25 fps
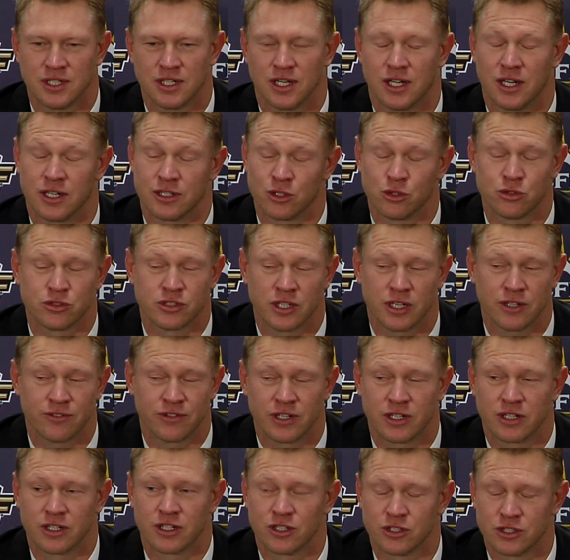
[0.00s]
UCF
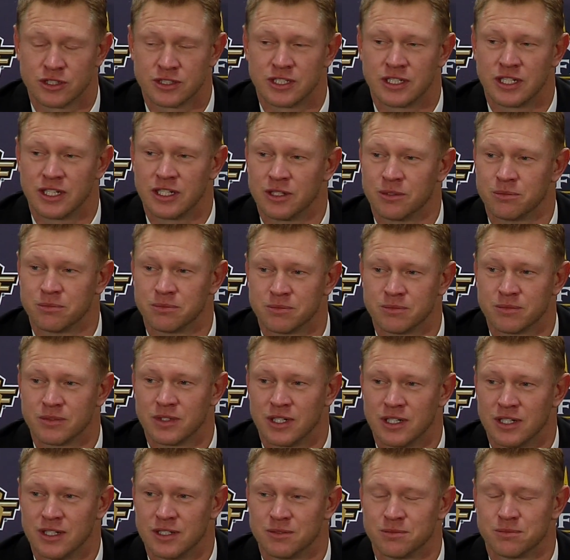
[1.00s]
had a good team.
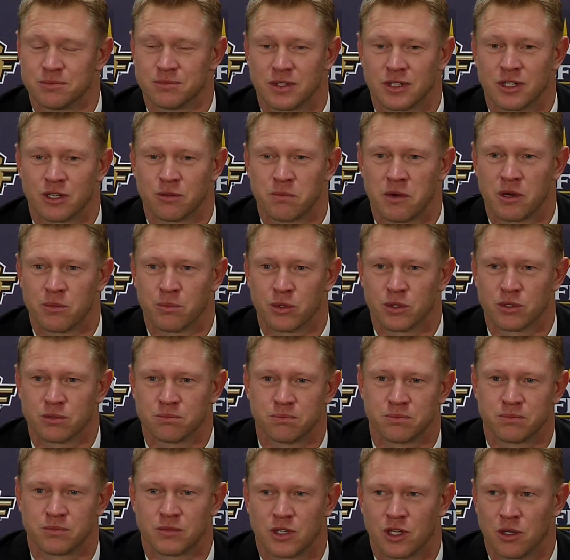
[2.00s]
I
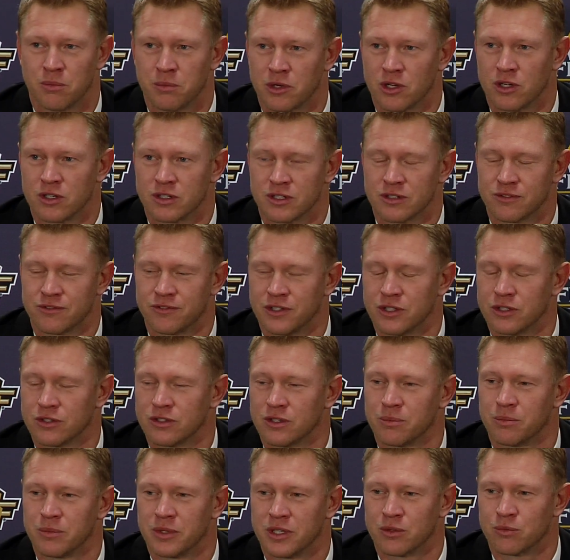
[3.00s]
remember coming onto the field
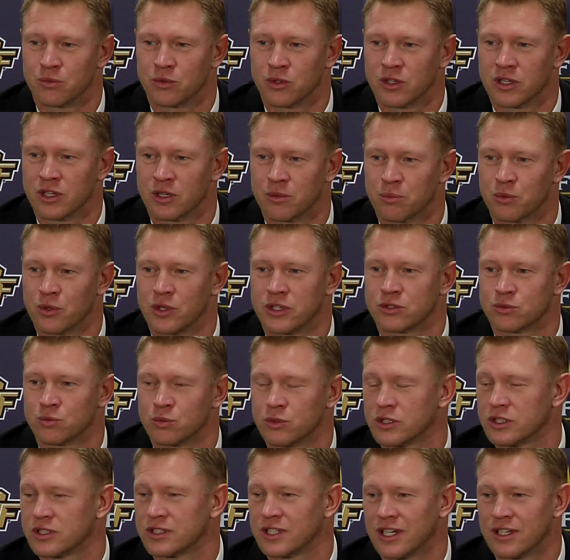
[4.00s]
and being really impressed
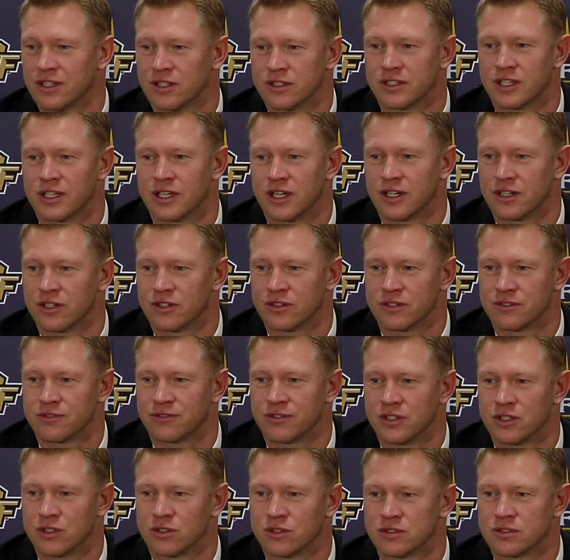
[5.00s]
with the talent they had on the
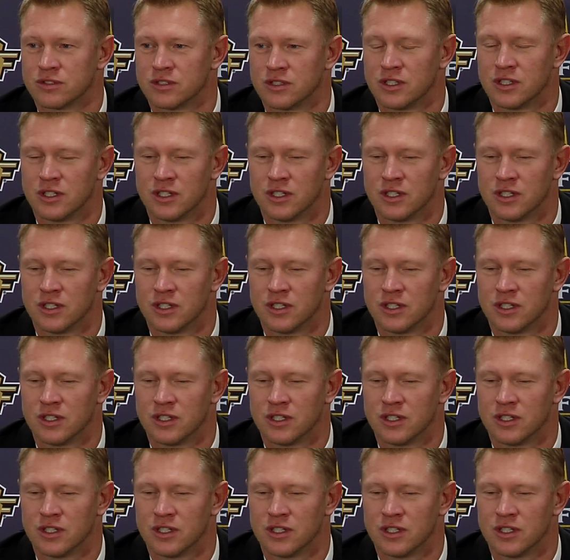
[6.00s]
field.